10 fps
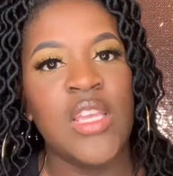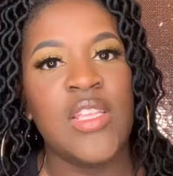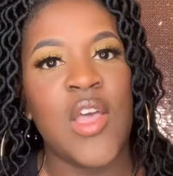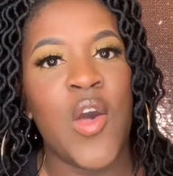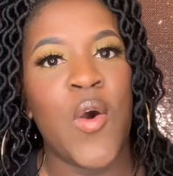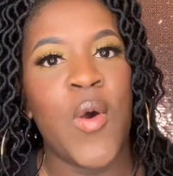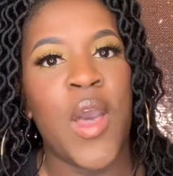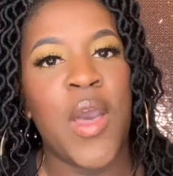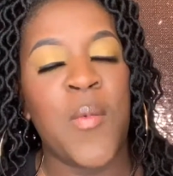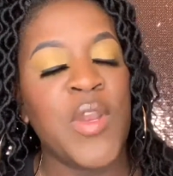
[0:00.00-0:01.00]

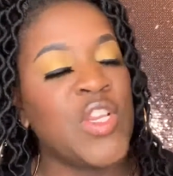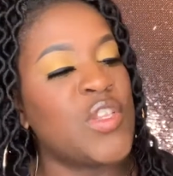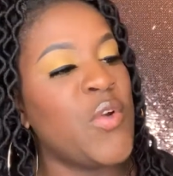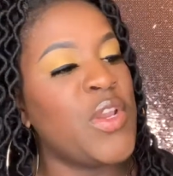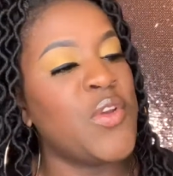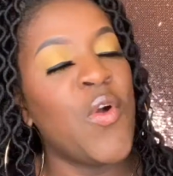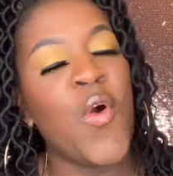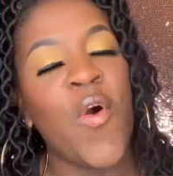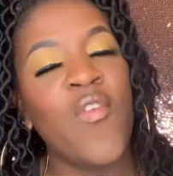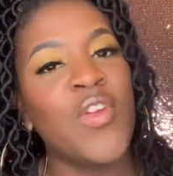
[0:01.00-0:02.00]
So we're just going to go
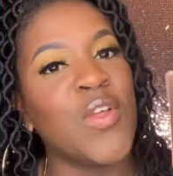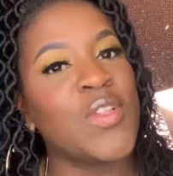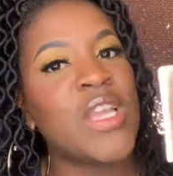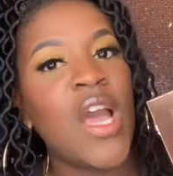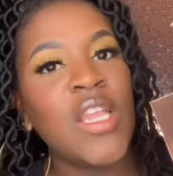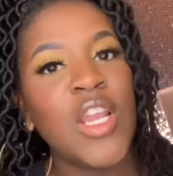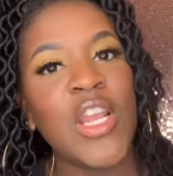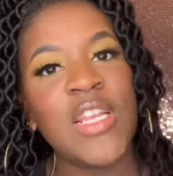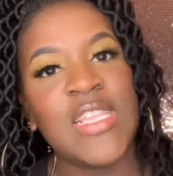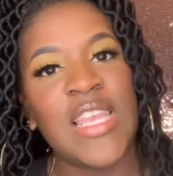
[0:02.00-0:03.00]
over those
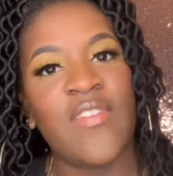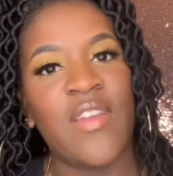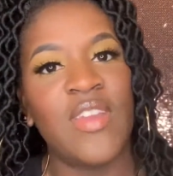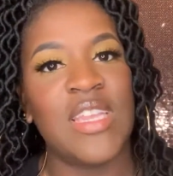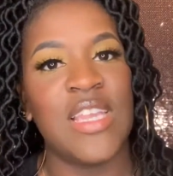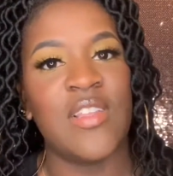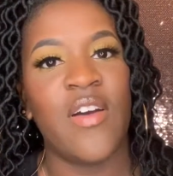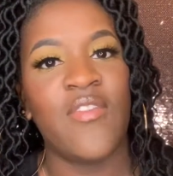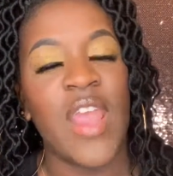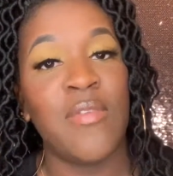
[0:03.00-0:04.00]
colors, see if everything's
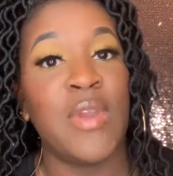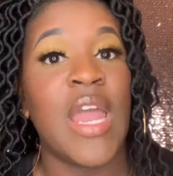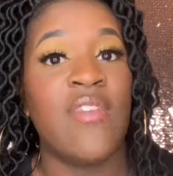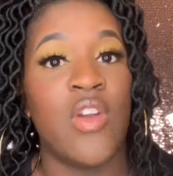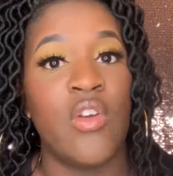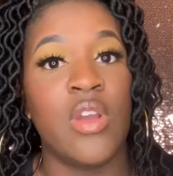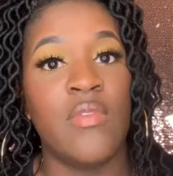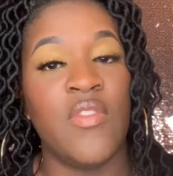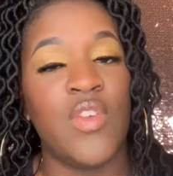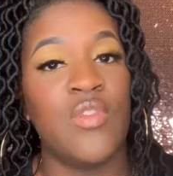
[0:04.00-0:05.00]
all vibrant. I've heard good
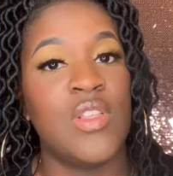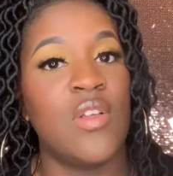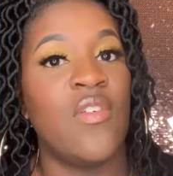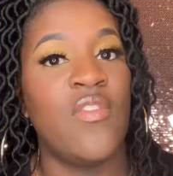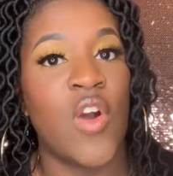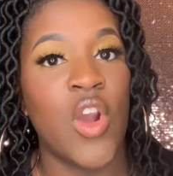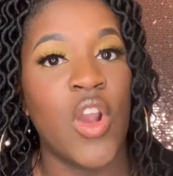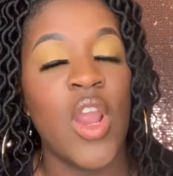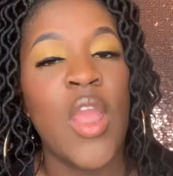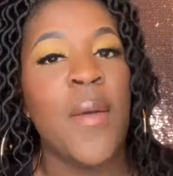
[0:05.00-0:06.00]
reviews so
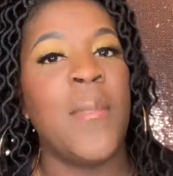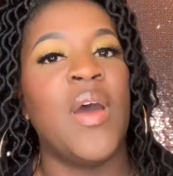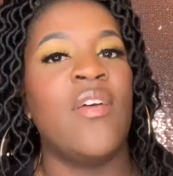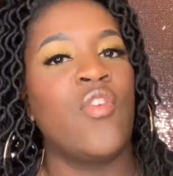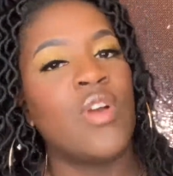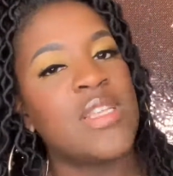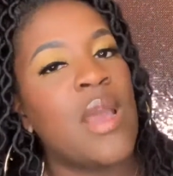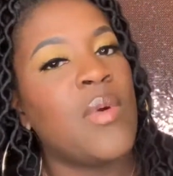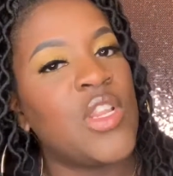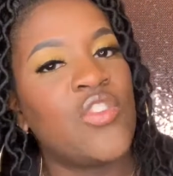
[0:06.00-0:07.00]
far, but of course I
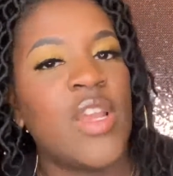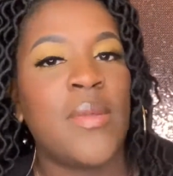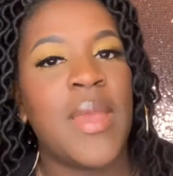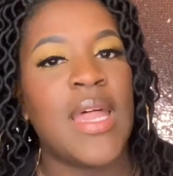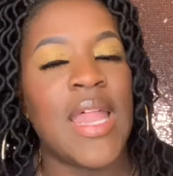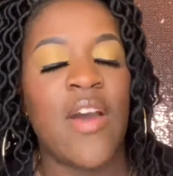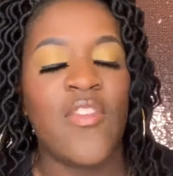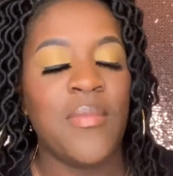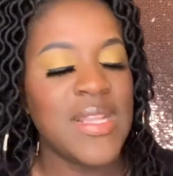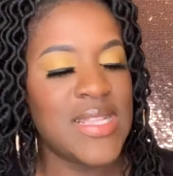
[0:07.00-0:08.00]
want to try the palette out
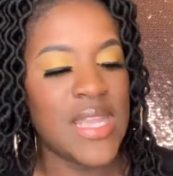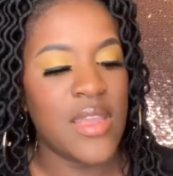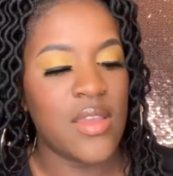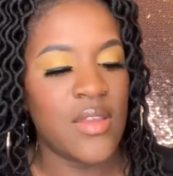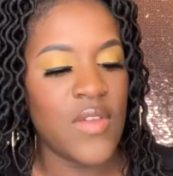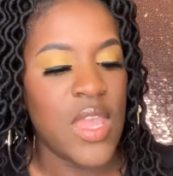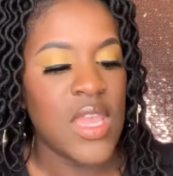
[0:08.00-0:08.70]
for myself.